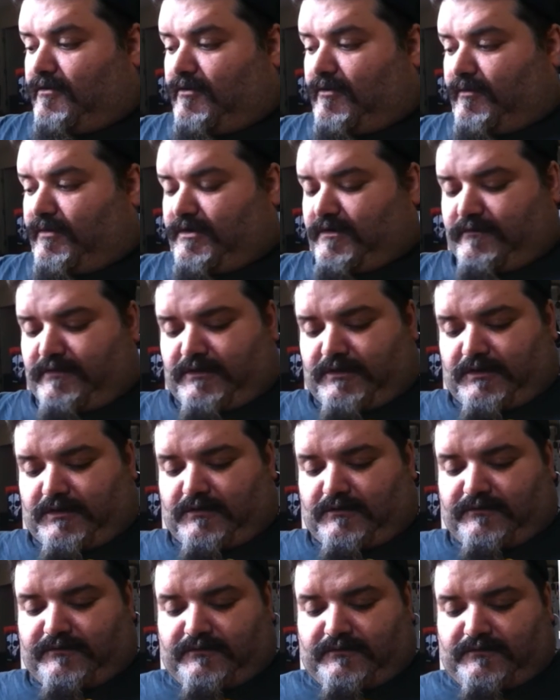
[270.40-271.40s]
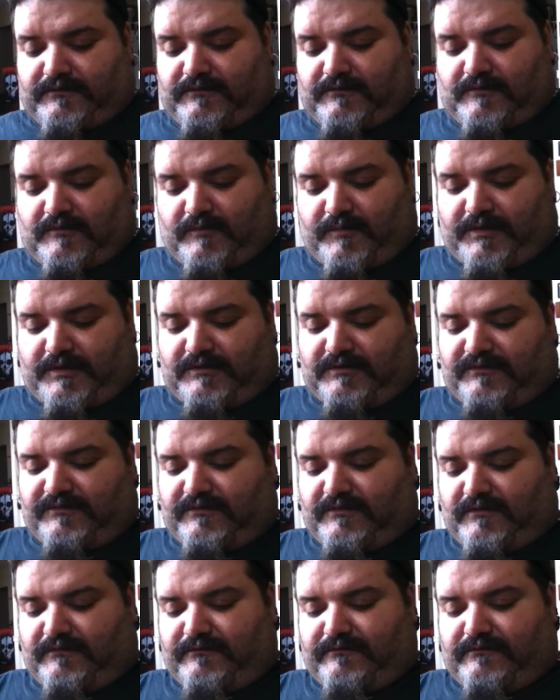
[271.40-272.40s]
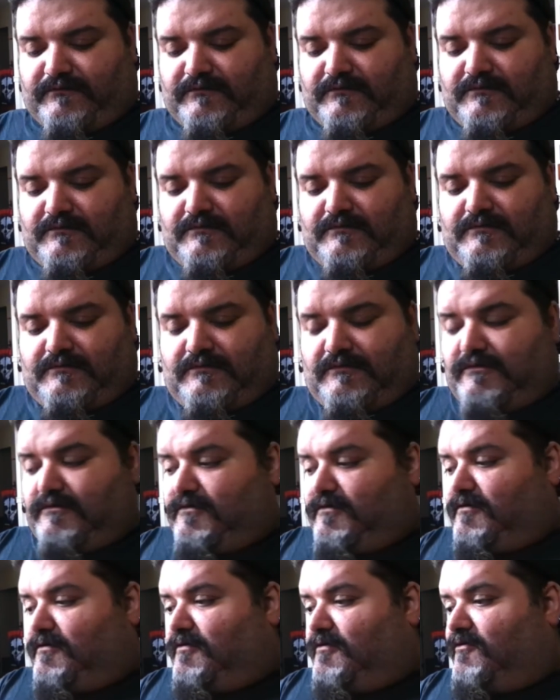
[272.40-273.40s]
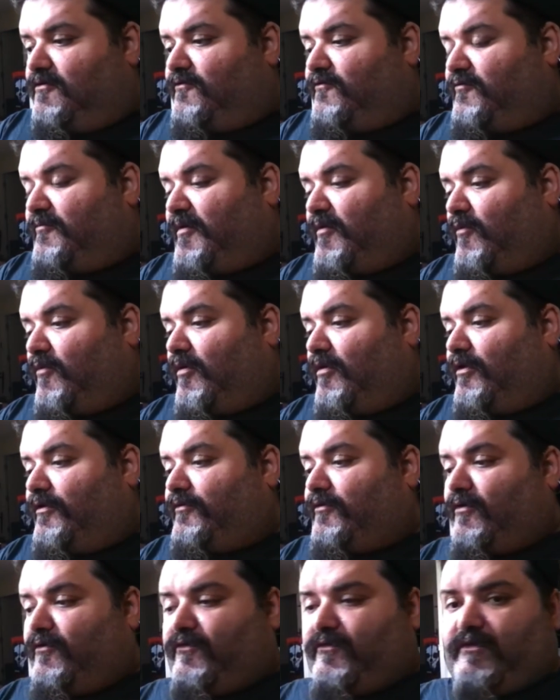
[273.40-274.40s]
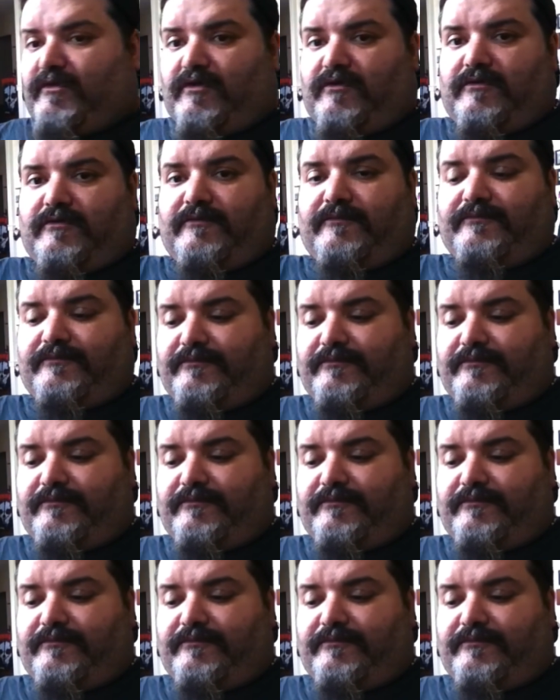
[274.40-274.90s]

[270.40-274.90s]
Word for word: along with everything else, all my other stuff. So my wallet goes in there.